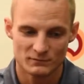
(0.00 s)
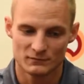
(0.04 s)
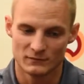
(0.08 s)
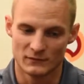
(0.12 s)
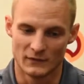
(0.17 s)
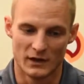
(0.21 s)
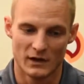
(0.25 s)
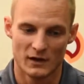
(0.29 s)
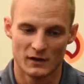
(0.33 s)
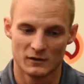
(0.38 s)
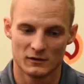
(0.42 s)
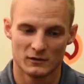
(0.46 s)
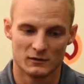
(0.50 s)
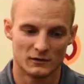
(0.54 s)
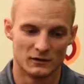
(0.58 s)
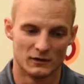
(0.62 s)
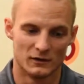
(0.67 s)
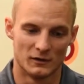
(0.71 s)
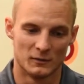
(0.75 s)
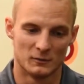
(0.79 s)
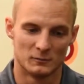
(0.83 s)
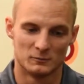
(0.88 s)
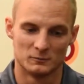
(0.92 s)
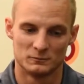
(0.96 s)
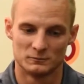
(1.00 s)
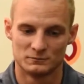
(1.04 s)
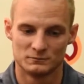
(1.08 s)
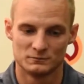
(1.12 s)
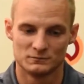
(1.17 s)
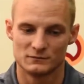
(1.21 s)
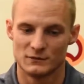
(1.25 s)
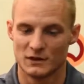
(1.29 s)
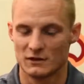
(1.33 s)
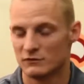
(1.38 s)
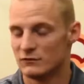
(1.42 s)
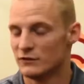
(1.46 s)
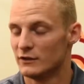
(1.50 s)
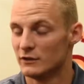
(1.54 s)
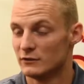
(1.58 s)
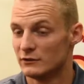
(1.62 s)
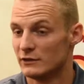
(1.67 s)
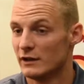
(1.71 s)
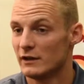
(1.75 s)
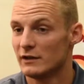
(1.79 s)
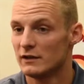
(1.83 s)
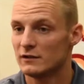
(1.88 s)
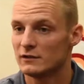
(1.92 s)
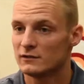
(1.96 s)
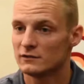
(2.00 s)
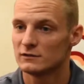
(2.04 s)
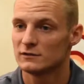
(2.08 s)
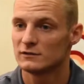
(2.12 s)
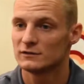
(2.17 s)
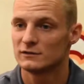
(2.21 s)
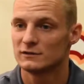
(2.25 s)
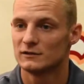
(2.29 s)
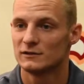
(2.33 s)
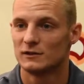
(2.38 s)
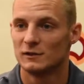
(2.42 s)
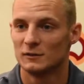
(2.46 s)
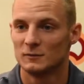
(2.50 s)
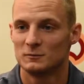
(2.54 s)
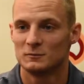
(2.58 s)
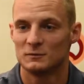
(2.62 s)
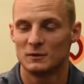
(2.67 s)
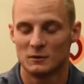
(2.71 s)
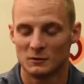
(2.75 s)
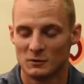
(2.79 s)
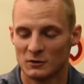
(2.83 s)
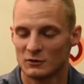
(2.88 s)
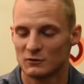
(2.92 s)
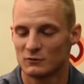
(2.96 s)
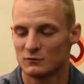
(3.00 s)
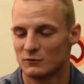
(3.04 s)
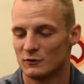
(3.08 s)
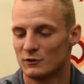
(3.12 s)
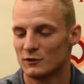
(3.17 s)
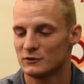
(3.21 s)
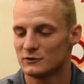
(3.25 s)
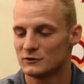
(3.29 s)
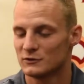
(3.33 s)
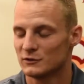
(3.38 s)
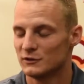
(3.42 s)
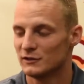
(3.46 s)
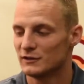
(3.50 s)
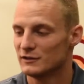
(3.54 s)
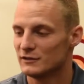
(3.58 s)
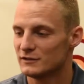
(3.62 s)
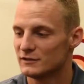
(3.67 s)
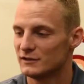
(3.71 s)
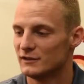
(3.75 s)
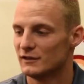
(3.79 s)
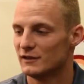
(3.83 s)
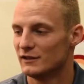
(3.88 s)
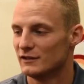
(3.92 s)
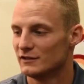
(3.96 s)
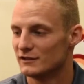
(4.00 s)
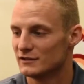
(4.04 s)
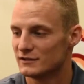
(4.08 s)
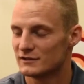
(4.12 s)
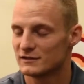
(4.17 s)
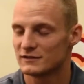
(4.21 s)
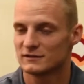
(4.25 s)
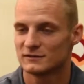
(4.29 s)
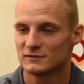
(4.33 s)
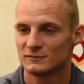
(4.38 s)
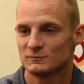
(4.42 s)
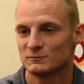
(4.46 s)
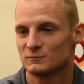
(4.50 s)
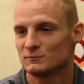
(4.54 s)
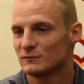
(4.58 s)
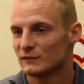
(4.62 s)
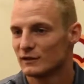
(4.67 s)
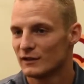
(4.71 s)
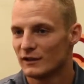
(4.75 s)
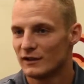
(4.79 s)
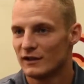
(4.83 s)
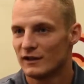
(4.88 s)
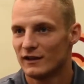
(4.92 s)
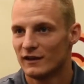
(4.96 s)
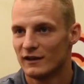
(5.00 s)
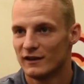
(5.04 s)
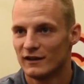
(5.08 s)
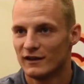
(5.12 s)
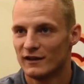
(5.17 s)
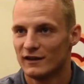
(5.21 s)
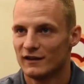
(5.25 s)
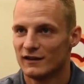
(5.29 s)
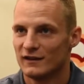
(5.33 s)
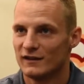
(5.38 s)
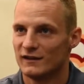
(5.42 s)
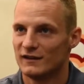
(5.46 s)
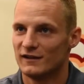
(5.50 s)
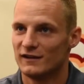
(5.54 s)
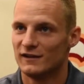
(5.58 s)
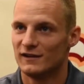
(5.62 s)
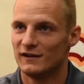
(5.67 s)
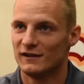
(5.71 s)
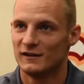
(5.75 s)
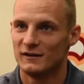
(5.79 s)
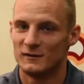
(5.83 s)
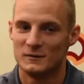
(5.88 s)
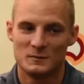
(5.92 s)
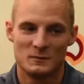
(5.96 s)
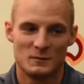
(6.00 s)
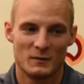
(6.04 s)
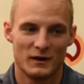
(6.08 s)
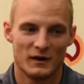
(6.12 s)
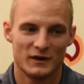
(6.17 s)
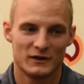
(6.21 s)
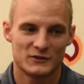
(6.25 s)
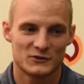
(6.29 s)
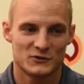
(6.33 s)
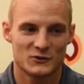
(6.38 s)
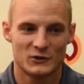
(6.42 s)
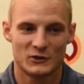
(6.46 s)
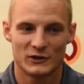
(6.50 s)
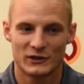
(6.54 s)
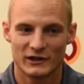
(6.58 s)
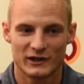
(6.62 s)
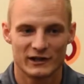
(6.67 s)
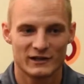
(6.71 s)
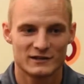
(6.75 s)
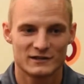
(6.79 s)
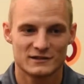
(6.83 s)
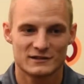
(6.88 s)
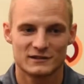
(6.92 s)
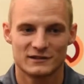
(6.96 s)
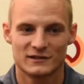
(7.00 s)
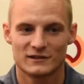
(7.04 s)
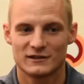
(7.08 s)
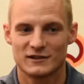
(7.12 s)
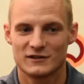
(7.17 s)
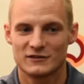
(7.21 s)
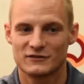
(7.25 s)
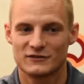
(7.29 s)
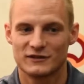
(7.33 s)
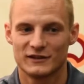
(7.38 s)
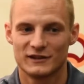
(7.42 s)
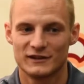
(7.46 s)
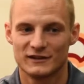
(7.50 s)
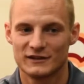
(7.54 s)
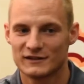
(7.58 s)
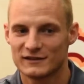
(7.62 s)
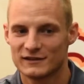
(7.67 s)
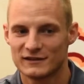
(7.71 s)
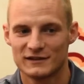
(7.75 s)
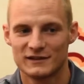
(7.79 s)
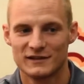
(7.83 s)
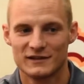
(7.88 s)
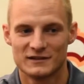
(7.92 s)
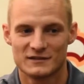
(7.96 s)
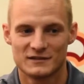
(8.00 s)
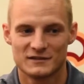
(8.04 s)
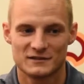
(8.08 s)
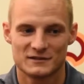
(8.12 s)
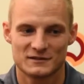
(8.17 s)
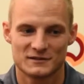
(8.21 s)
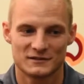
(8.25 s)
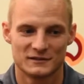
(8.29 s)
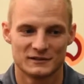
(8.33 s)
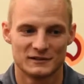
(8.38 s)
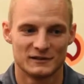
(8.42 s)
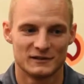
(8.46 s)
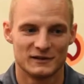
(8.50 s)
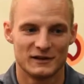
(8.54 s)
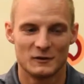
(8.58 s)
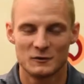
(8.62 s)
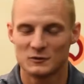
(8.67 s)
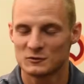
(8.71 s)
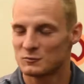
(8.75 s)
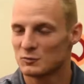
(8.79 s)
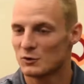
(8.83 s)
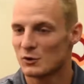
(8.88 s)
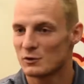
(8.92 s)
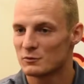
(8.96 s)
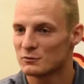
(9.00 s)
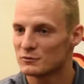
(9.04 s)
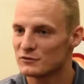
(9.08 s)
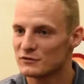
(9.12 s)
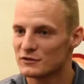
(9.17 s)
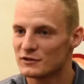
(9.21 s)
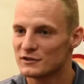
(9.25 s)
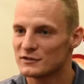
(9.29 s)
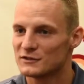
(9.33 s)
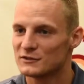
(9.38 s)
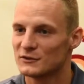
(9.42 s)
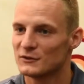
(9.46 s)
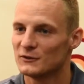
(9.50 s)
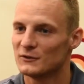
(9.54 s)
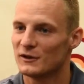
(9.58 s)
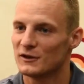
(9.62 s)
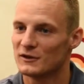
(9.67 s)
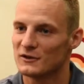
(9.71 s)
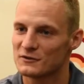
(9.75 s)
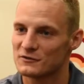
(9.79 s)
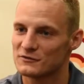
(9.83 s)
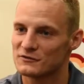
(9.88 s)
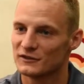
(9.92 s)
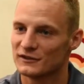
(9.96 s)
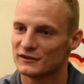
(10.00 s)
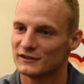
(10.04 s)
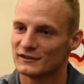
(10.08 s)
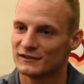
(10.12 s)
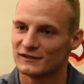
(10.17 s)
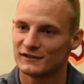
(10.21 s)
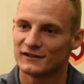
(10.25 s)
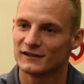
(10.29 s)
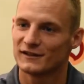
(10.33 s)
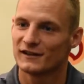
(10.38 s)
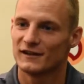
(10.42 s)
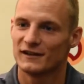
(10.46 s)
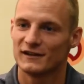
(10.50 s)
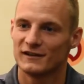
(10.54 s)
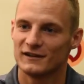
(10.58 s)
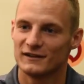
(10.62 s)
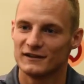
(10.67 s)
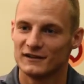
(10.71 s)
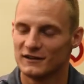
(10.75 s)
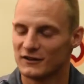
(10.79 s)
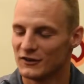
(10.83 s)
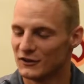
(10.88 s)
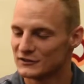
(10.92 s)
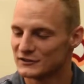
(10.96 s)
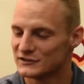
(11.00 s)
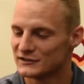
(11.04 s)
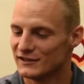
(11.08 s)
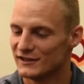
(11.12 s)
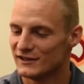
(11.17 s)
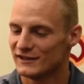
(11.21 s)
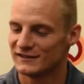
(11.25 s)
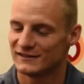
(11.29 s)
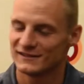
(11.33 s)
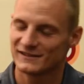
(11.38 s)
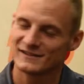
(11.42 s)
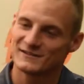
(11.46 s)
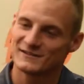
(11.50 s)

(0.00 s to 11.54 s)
Yeah, I feel ready. I'm looking forward to it, and my scoring instinct, I think that's I was born with it, so I don't think I lost that.